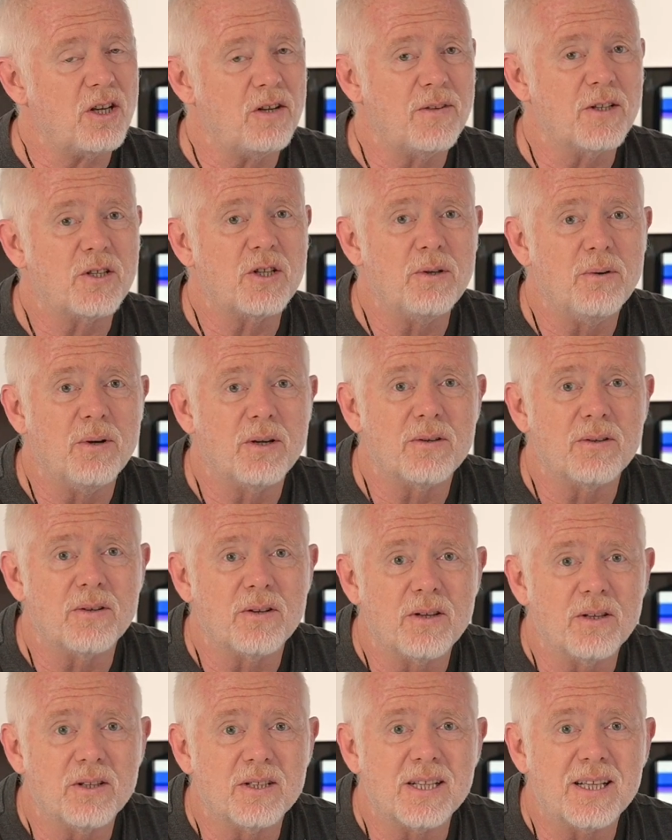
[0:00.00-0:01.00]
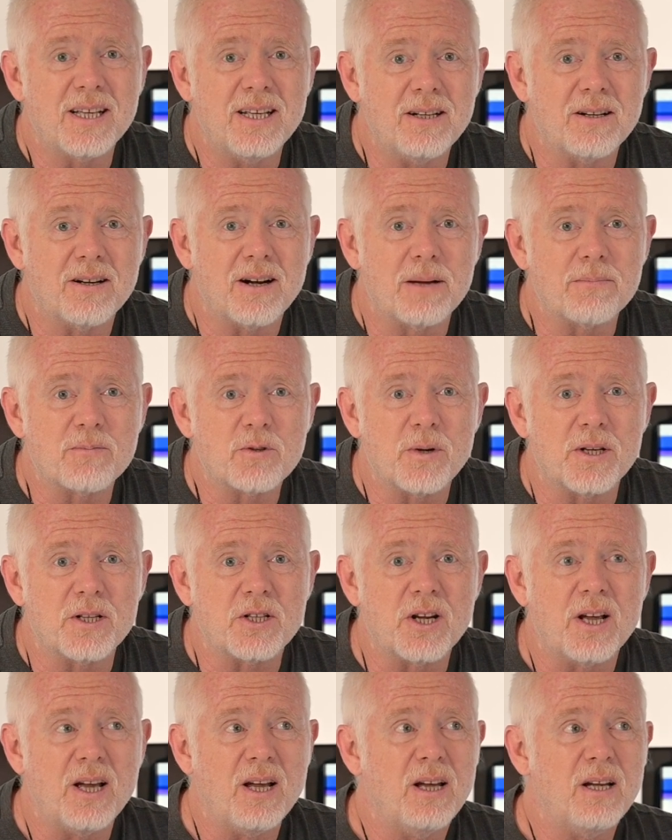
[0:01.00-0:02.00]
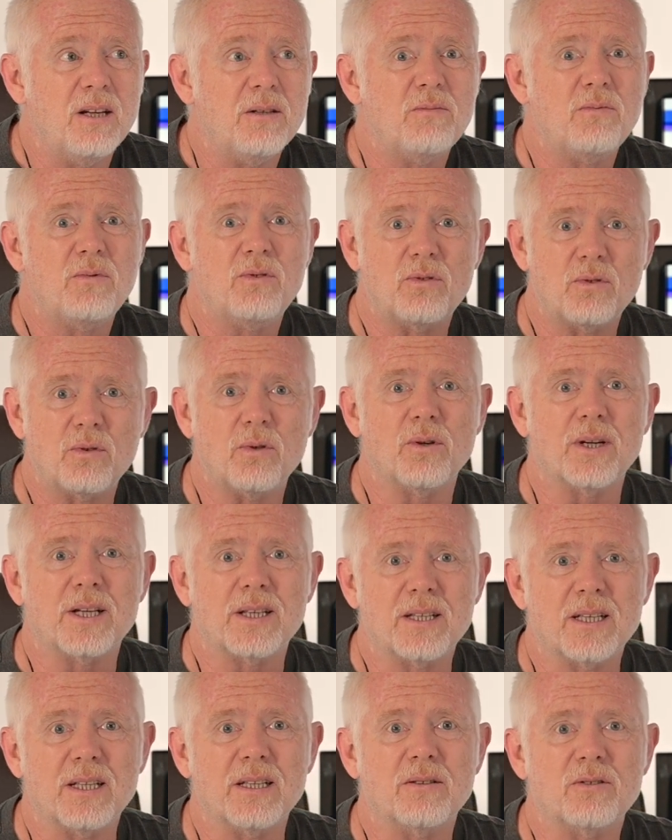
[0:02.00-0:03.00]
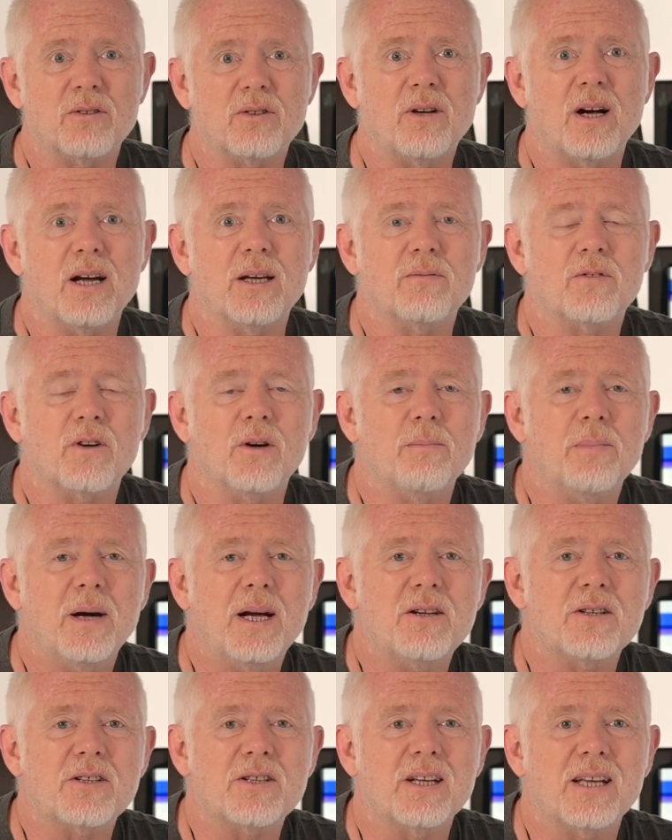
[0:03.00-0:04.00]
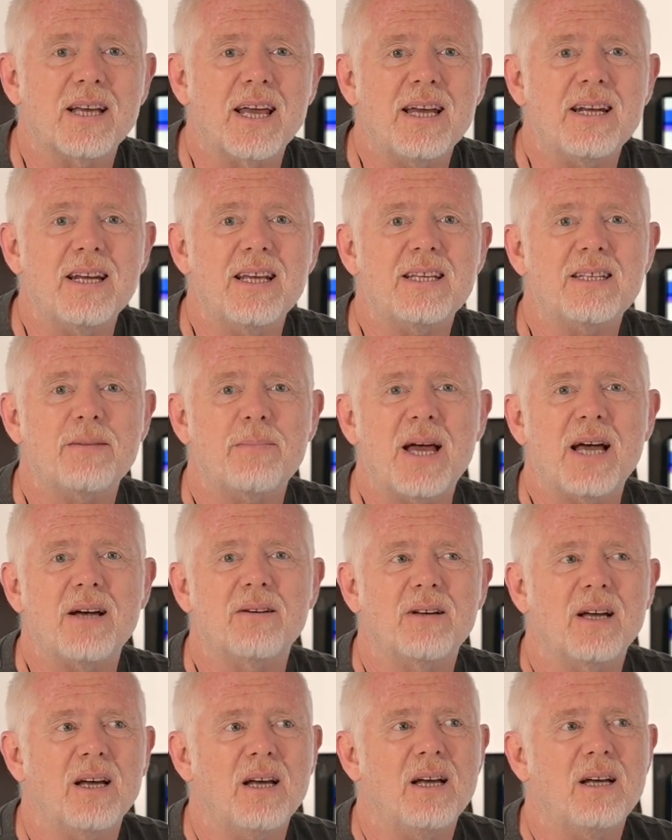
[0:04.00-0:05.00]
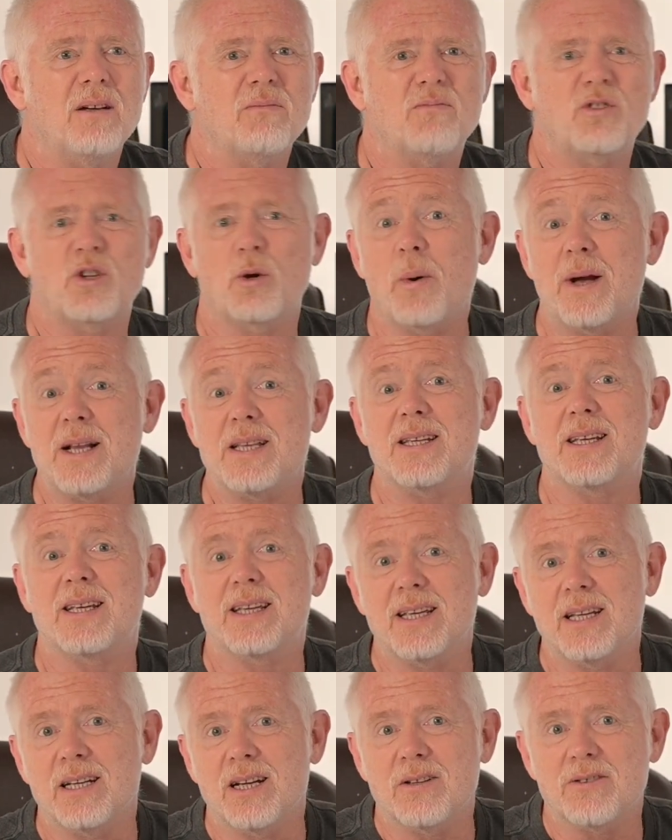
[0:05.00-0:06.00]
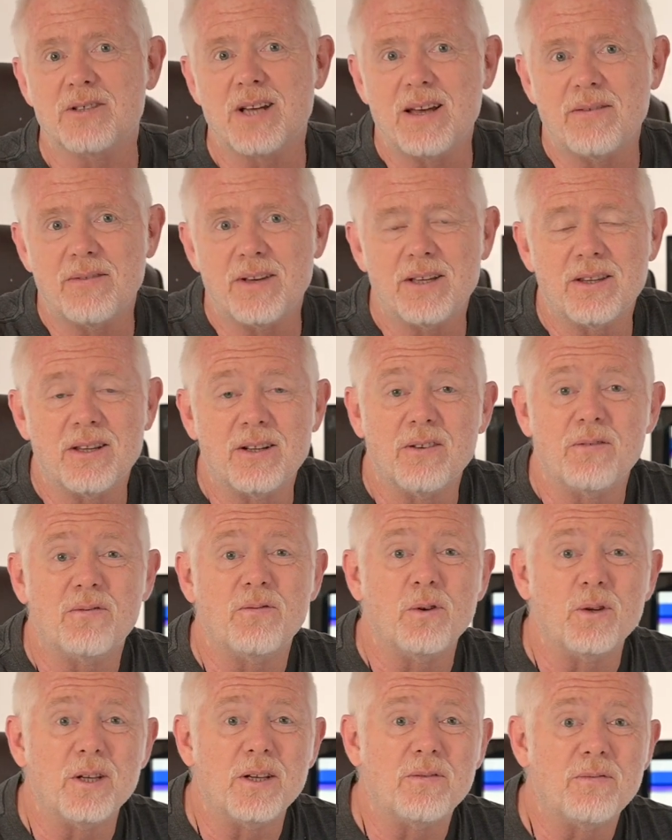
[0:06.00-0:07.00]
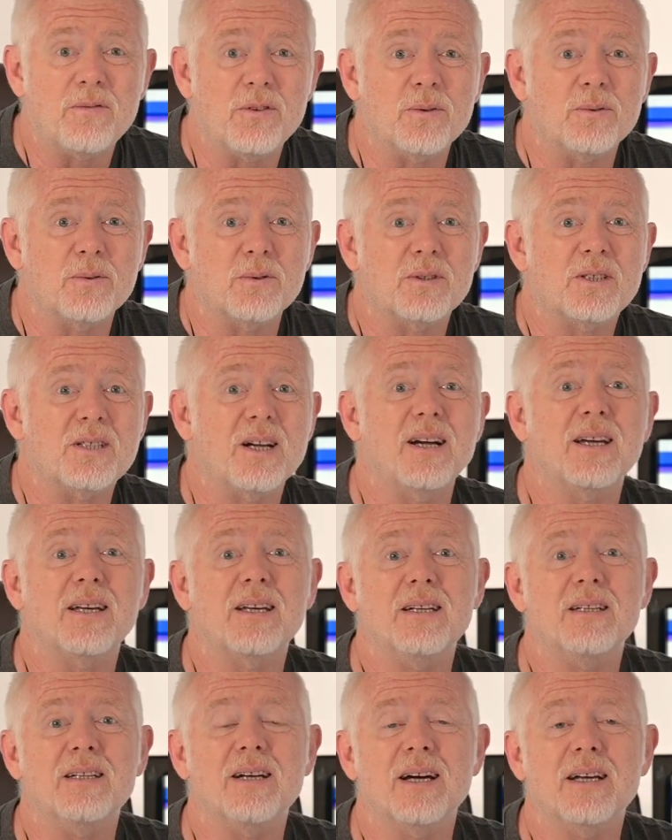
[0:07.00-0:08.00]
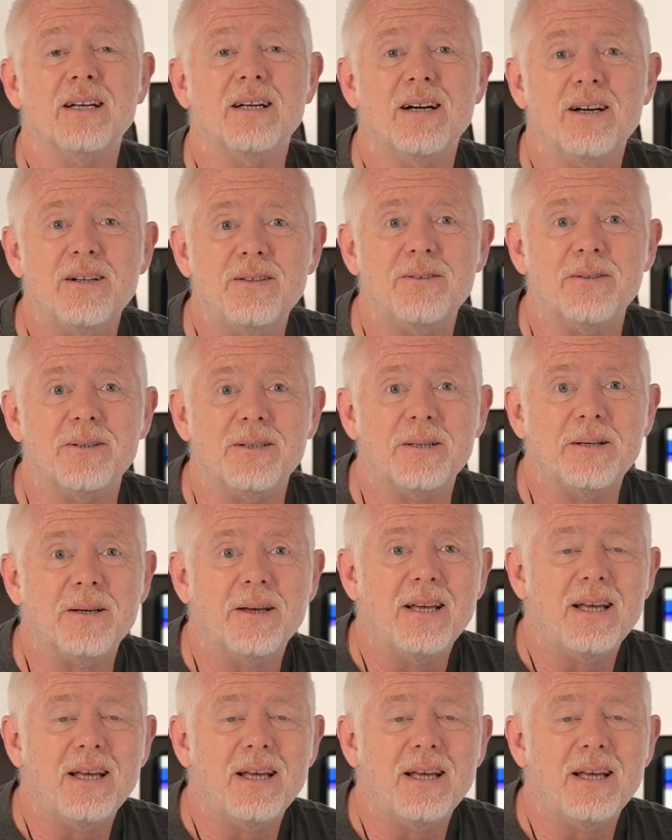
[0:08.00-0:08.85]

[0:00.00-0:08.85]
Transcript: over 230 kilograms, which, drawing the Triumph comparison again, is about 20 kilos heavier than a fully fueled Tiger 900.